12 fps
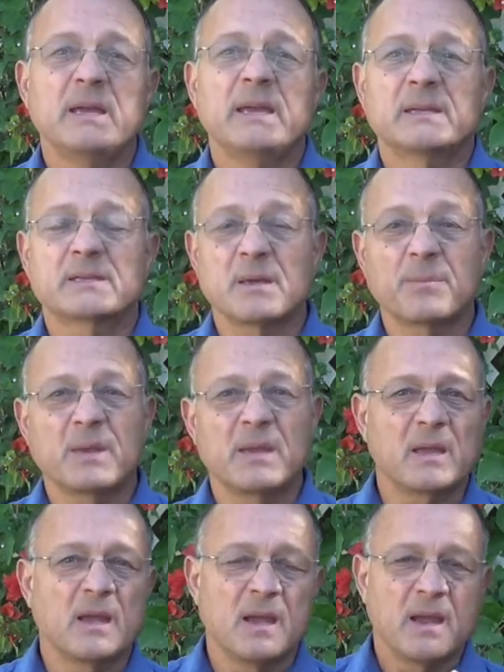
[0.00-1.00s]
It's
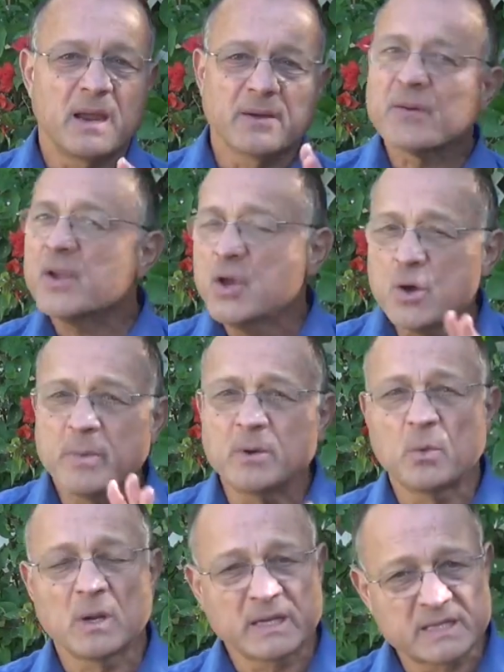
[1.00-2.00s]
something every
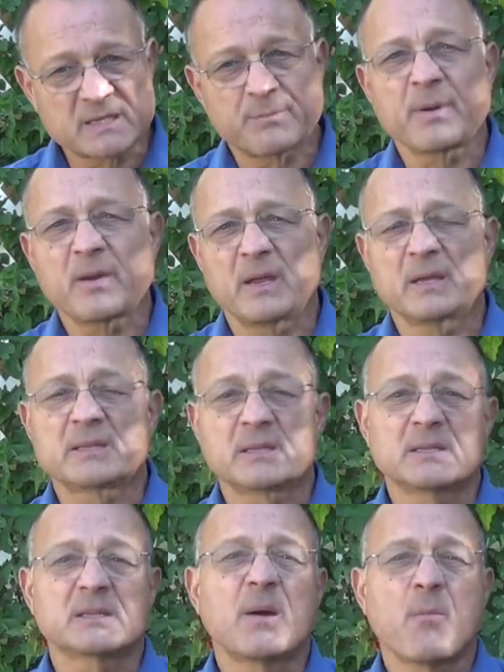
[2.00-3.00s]
human will experience
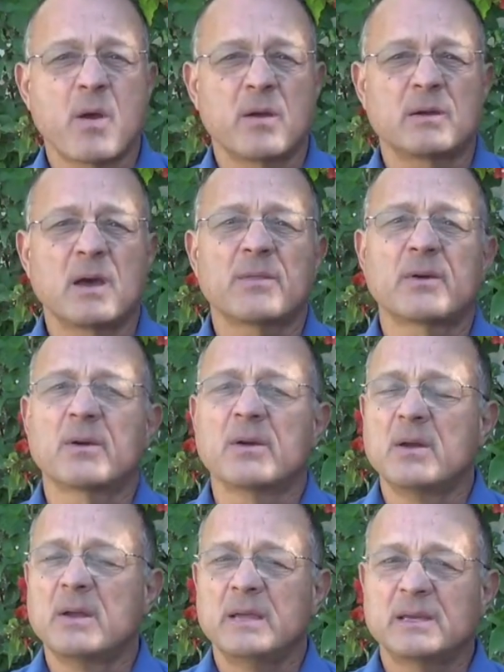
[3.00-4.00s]
in some way or another.
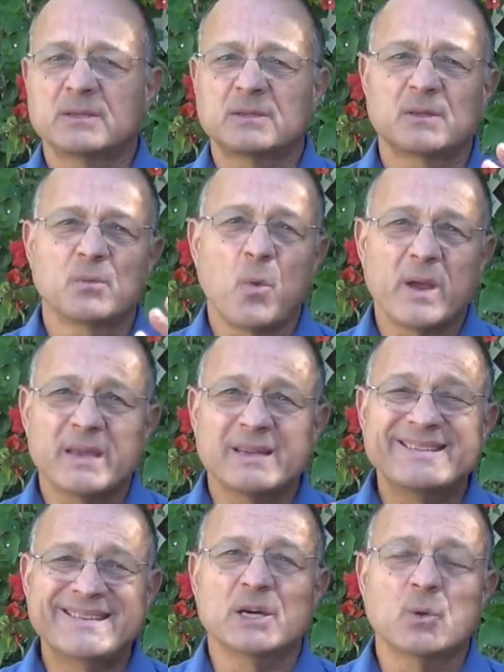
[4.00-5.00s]
It's the way you
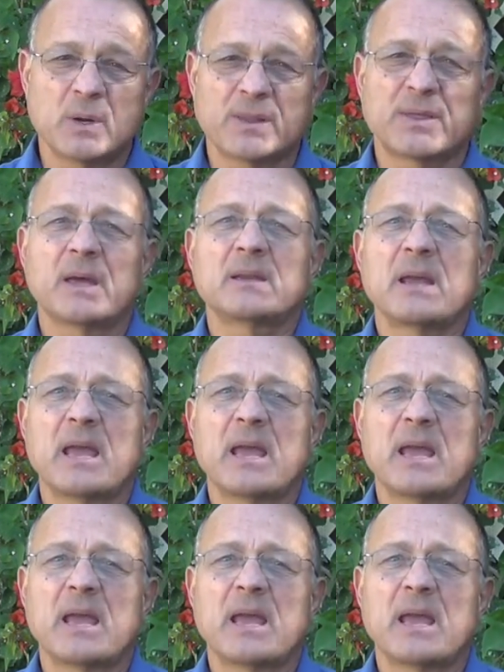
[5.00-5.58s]
deal with it.